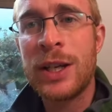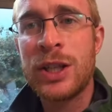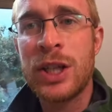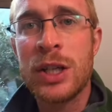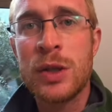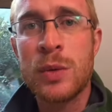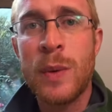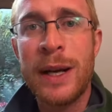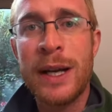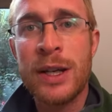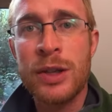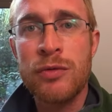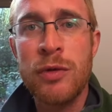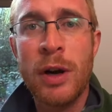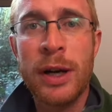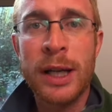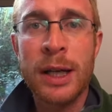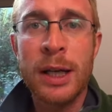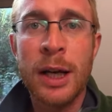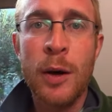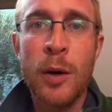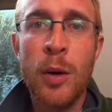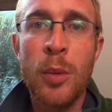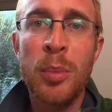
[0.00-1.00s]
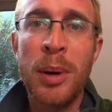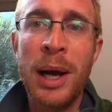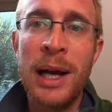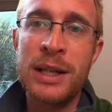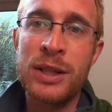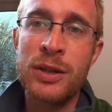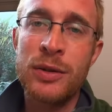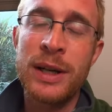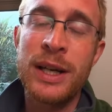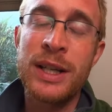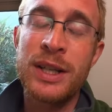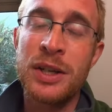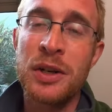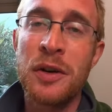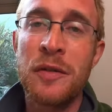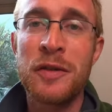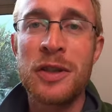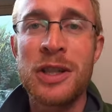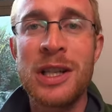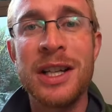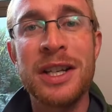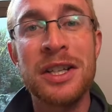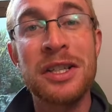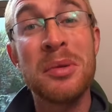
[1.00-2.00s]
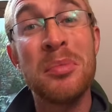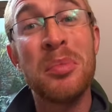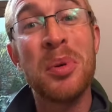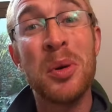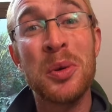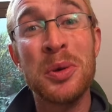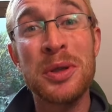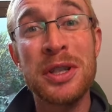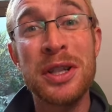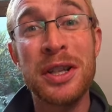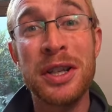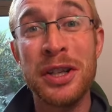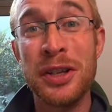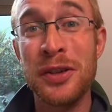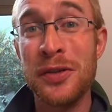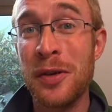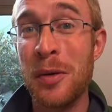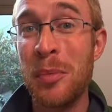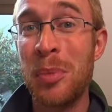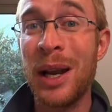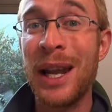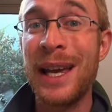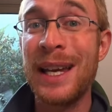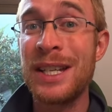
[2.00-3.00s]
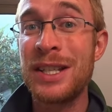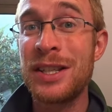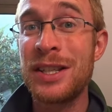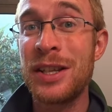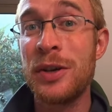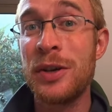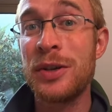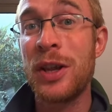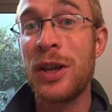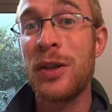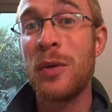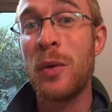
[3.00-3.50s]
Flashes when it's running low on batteries, and obviously it's important that you replace those,